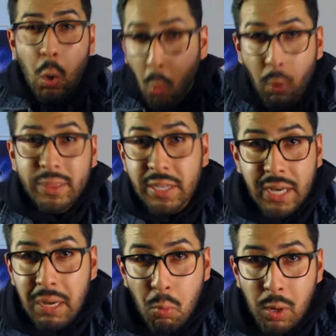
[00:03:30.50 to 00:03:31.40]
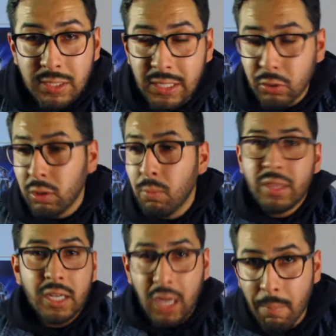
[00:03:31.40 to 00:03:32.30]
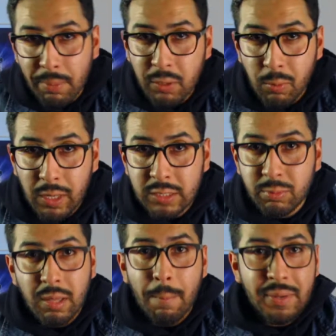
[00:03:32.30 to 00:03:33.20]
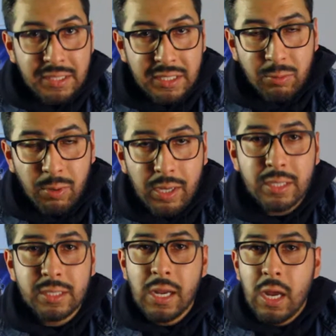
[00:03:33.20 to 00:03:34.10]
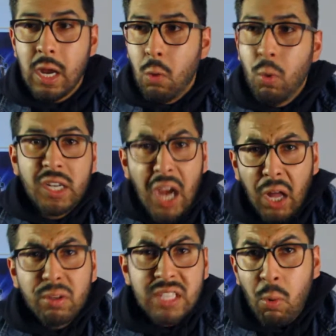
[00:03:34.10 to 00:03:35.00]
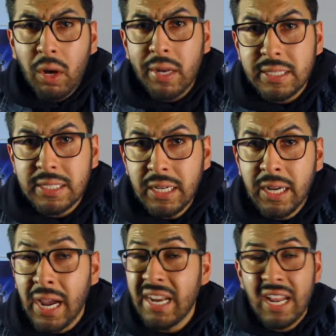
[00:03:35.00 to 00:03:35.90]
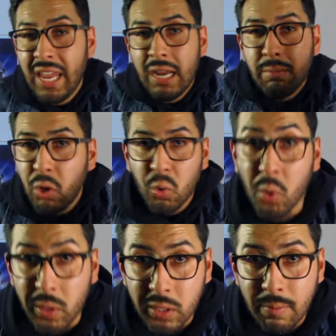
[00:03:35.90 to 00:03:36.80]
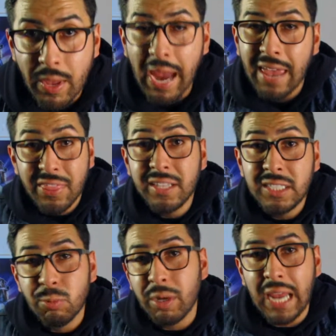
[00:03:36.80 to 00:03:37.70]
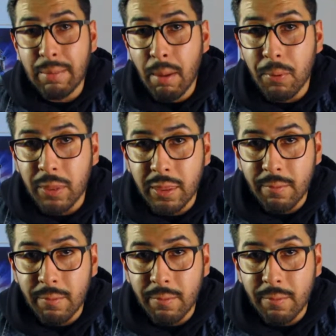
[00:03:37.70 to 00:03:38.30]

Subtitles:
what the name was, I told him what the company was, what the business was, what colors I wanted to see, and I let him go to work. And this is what he came up with.